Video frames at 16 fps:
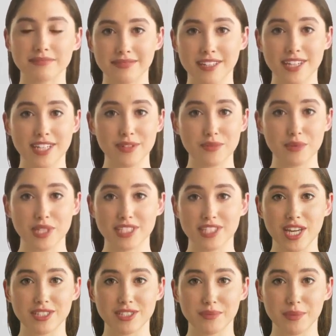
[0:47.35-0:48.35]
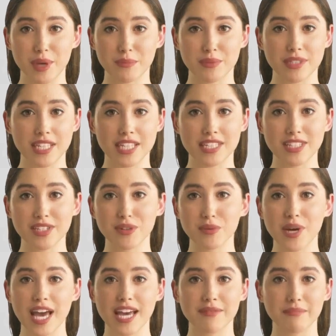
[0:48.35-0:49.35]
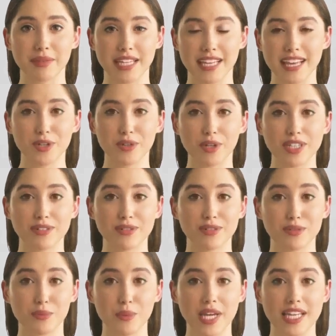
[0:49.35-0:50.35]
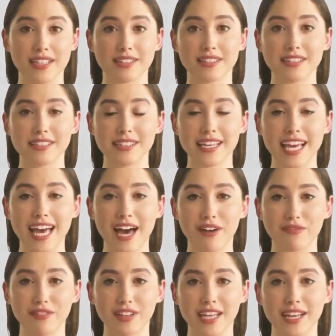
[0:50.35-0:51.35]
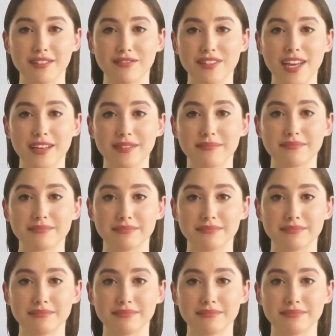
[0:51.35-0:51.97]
So they reach out to people like you and me who want to lose weight, get healthy and fit,